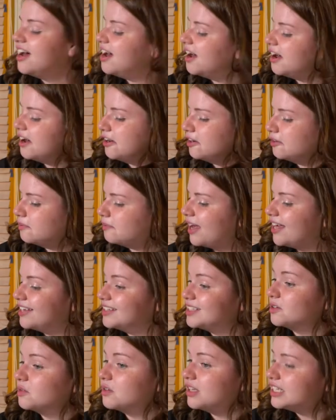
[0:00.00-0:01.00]
Um, and
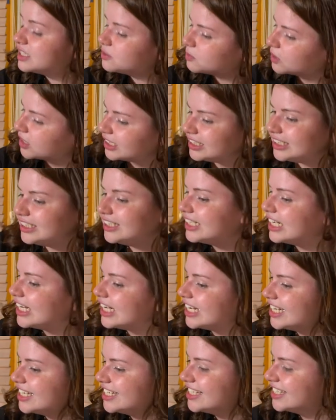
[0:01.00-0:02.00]
so this one
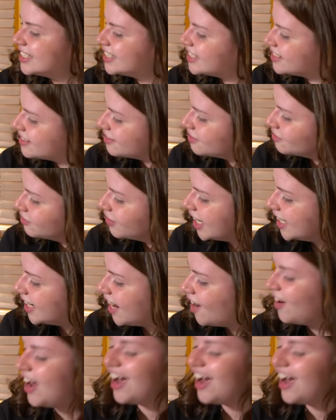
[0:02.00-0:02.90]
is, right now